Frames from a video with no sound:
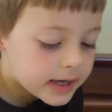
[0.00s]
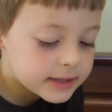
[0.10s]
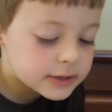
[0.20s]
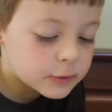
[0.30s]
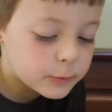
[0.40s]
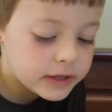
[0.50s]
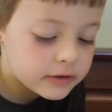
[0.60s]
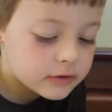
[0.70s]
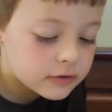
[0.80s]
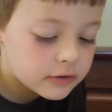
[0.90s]
His squeak
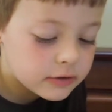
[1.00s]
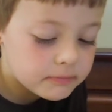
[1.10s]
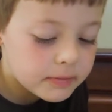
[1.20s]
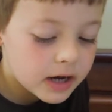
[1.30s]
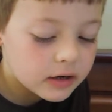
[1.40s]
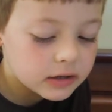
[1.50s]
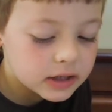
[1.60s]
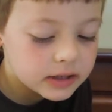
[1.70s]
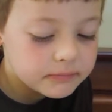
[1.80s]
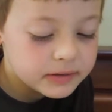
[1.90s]
could
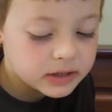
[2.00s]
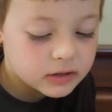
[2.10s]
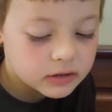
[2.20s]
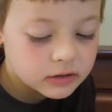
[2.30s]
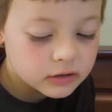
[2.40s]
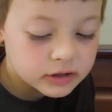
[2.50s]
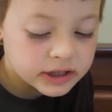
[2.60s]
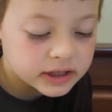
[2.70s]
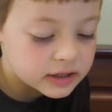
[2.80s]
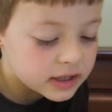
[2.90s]
barely be heard
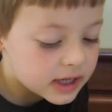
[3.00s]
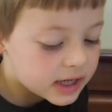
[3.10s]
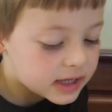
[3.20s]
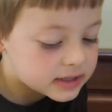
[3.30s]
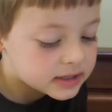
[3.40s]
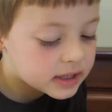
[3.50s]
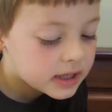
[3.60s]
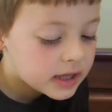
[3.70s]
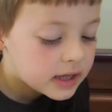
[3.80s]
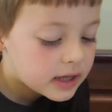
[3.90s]
in class
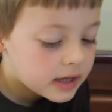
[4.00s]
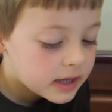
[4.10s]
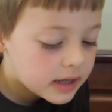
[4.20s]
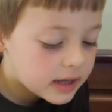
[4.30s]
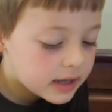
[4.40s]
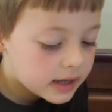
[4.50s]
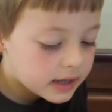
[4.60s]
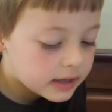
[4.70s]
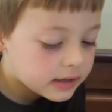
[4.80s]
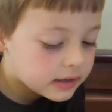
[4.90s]

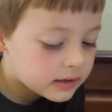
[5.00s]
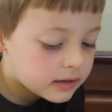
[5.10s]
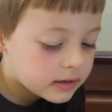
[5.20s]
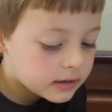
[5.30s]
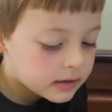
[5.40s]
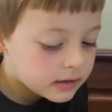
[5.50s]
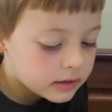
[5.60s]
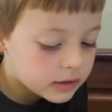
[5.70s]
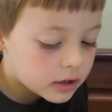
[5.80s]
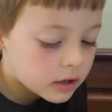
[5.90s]
and
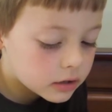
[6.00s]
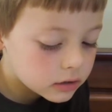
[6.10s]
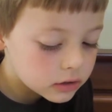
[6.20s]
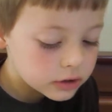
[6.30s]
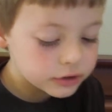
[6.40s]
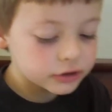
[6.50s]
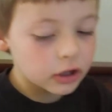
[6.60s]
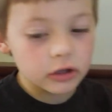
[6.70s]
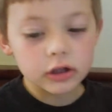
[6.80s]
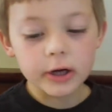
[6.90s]
gnawed lunch
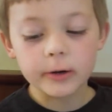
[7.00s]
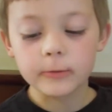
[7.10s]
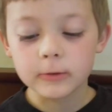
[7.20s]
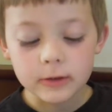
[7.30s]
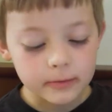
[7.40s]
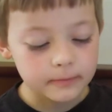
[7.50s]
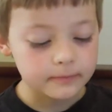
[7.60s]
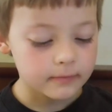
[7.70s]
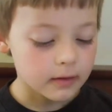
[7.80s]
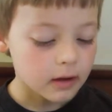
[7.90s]
alone.
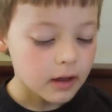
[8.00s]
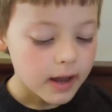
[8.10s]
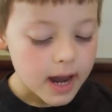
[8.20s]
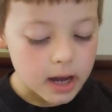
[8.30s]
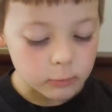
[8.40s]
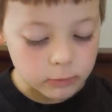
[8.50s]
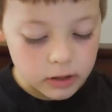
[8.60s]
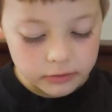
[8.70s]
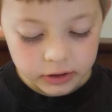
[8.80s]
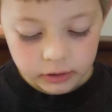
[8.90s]
And
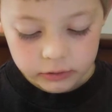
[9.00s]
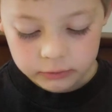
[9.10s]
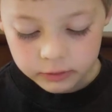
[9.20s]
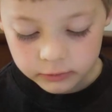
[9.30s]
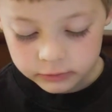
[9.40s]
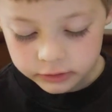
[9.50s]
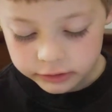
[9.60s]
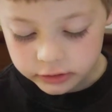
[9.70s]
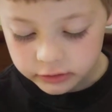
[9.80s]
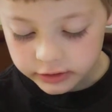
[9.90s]
while the other rodents
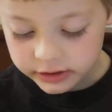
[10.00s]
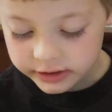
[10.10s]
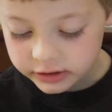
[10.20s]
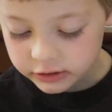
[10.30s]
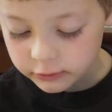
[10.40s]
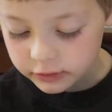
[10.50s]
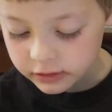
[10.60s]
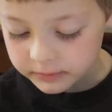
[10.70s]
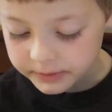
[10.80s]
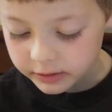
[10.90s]
scurried and
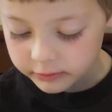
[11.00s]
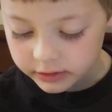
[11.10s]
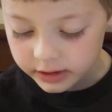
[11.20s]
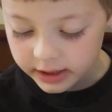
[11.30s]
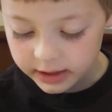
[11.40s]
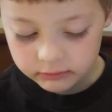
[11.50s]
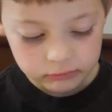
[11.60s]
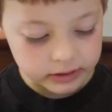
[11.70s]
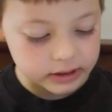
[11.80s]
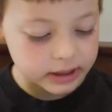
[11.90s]
scooted about at
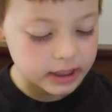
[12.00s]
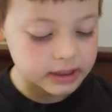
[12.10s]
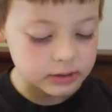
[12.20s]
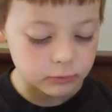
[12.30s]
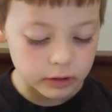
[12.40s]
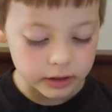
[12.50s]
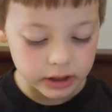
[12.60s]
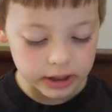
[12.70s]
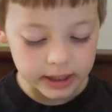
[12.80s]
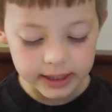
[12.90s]
recess,
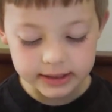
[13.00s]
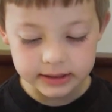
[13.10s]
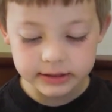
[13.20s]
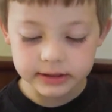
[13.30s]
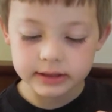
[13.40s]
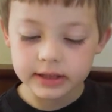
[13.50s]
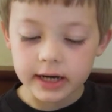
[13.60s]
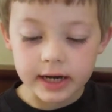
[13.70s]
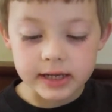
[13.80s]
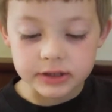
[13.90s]
Wodney hid
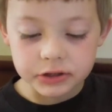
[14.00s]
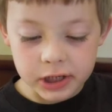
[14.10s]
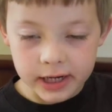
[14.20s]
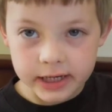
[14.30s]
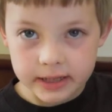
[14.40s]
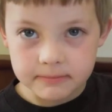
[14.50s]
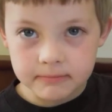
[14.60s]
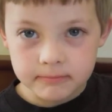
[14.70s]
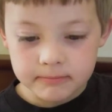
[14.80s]
inside his jacket.